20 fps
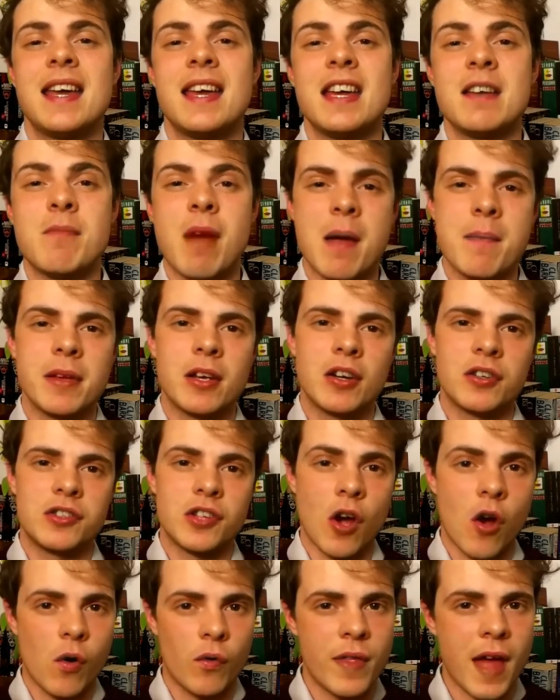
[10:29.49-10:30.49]
it might be good to
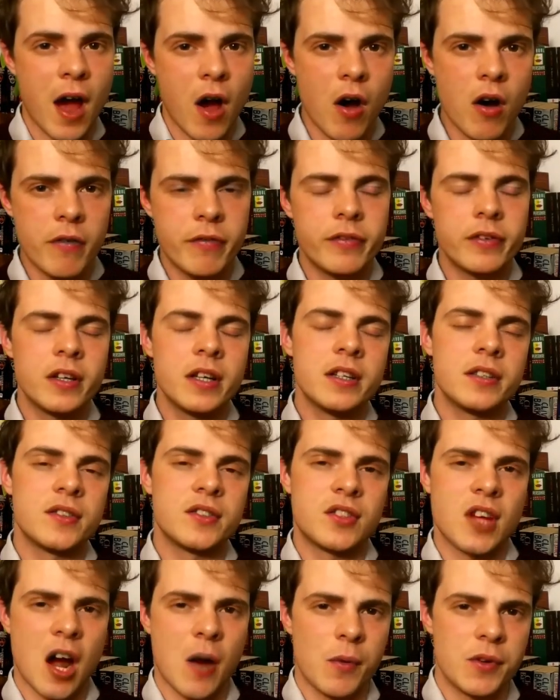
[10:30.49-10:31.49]
hold that off,
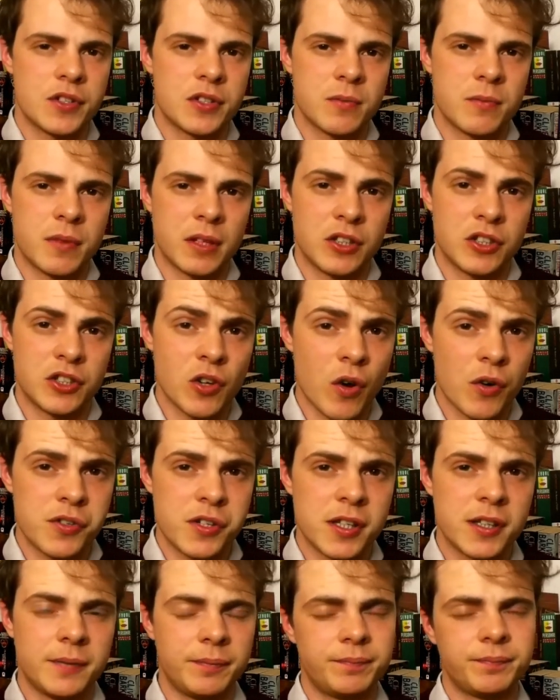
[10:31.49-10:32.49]
start with something
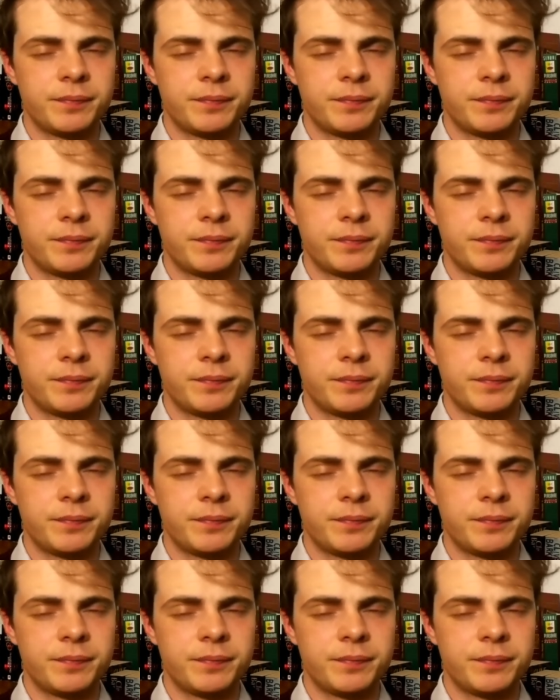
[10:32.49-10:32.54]
shorter,